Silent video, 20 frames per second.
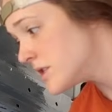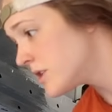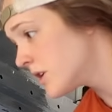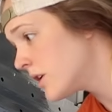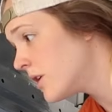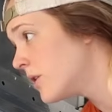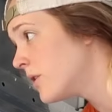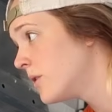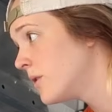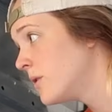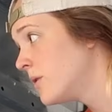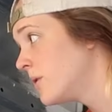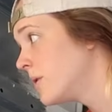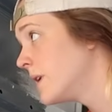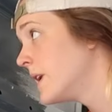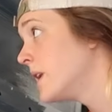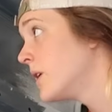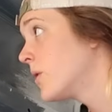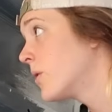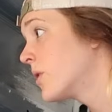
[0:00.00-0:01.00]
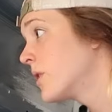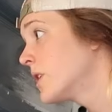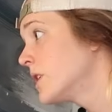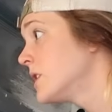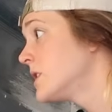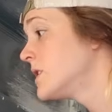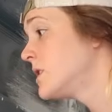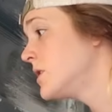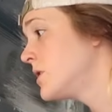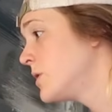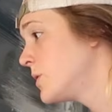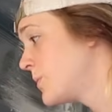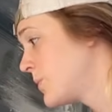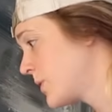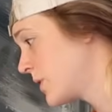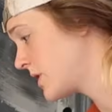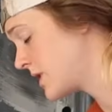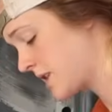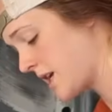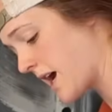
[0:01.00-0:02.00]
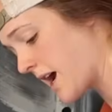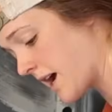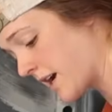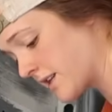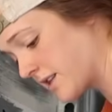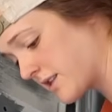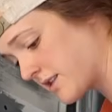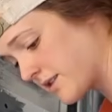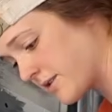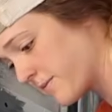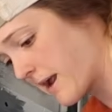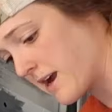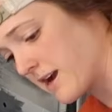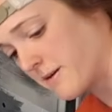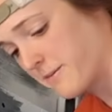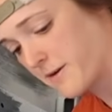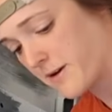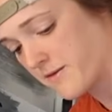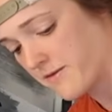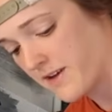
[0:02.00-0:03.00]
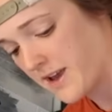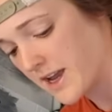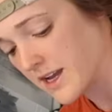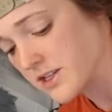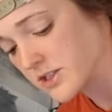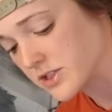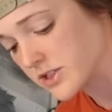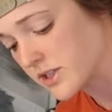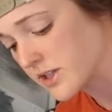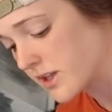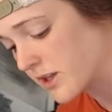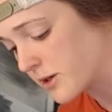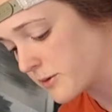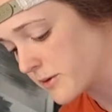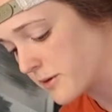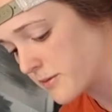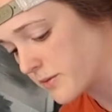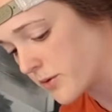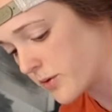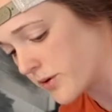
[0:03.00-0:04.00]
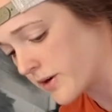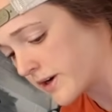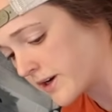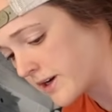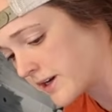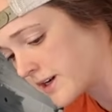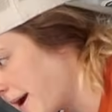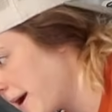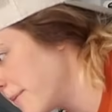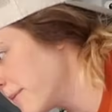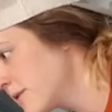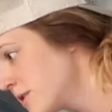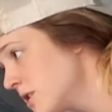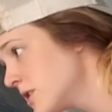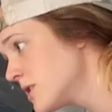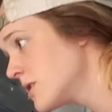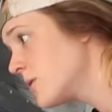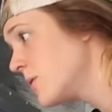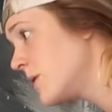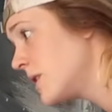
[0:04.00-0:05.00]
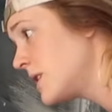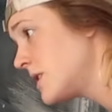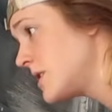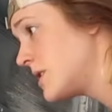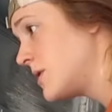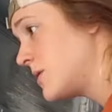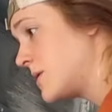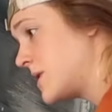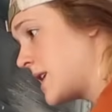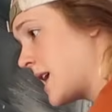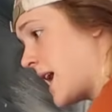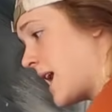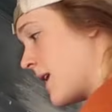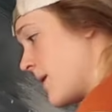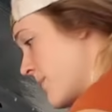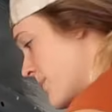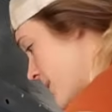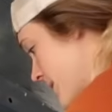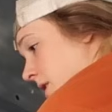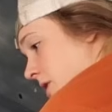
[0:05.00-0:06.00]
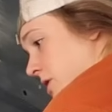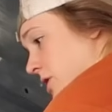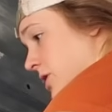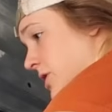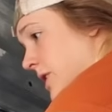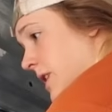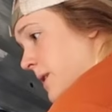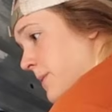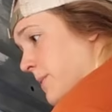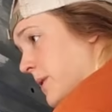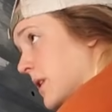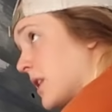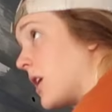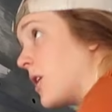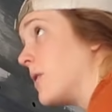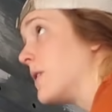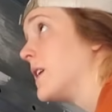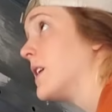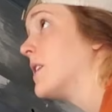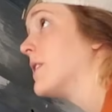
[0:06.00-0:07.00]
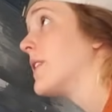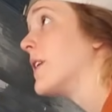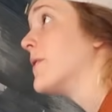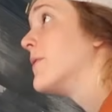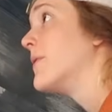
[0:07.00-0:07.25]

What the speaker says: So in order to protect my van just a little bit more, I'm just going to tape this sheet below here and